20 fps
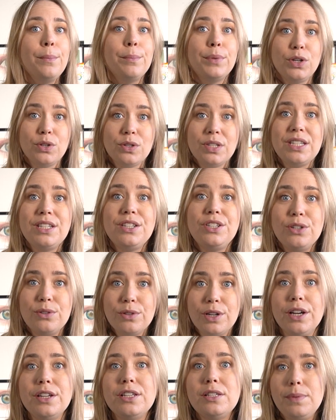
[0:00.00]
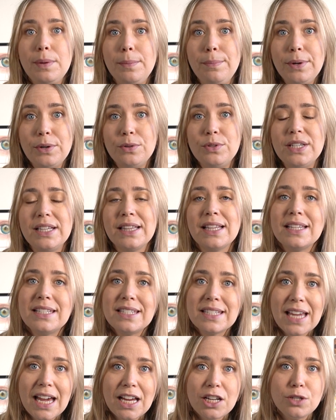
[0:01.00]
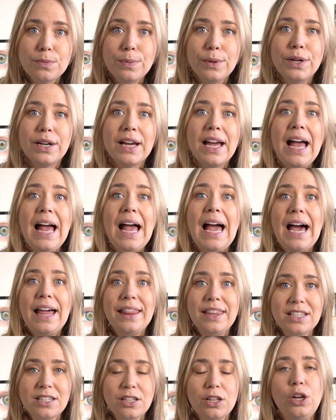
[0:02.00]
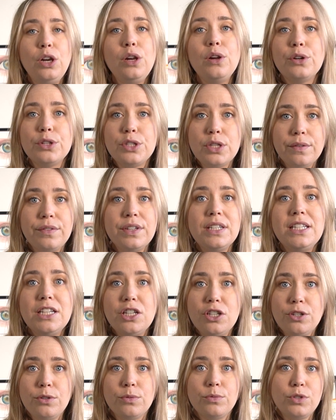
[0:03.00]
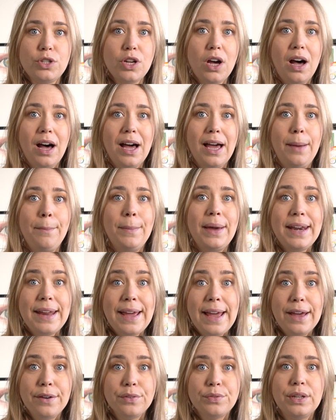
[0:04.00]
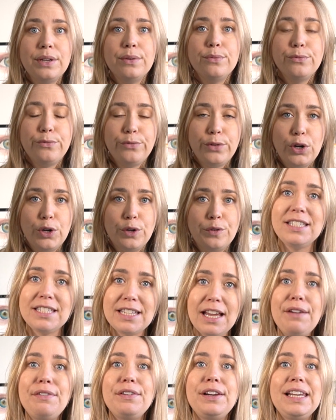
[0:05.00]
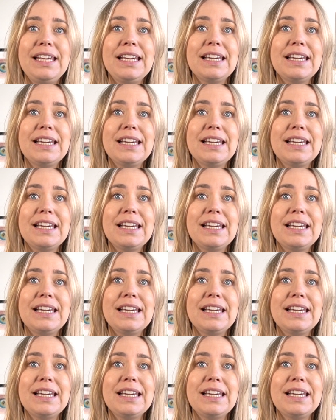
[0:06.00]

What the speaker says: but you're still going to be building that sketchbook, and there's a lot of additional time and effort involved. Definitely